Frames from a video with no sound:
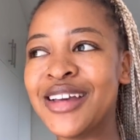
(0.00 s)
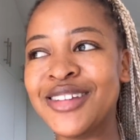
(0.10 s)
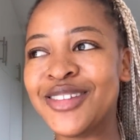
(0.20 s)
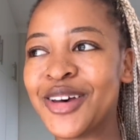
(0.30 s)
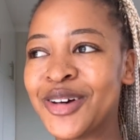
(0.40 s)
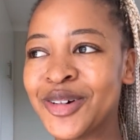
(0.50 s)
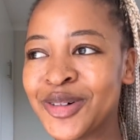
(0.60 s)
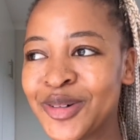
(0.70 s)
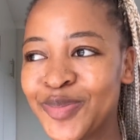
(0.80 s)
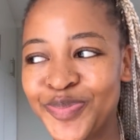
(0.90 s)

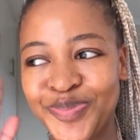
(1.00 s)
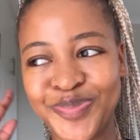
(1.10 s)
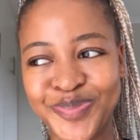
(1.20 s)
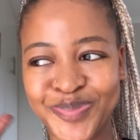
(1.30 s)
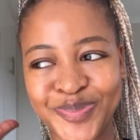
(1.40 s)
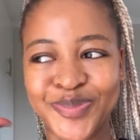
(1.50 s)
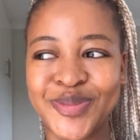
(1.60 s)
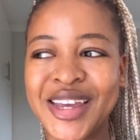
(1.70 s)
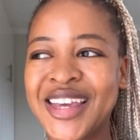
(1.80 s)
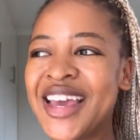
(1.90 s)
So
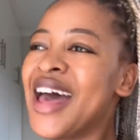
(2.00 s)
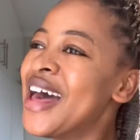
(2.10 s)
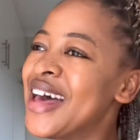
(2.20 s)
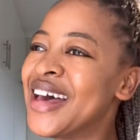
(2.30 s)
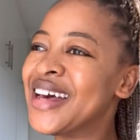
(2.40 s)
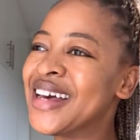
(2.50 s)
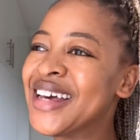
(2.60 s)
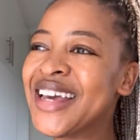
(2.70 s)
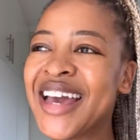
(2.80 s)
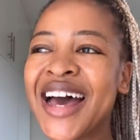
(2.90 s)
yeah
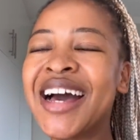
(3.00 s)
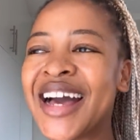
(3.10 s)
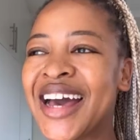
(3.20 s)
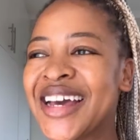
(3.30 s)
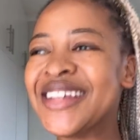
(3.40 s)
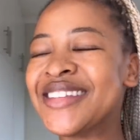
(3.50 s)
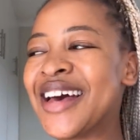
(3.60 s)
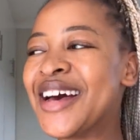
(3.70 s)
guys,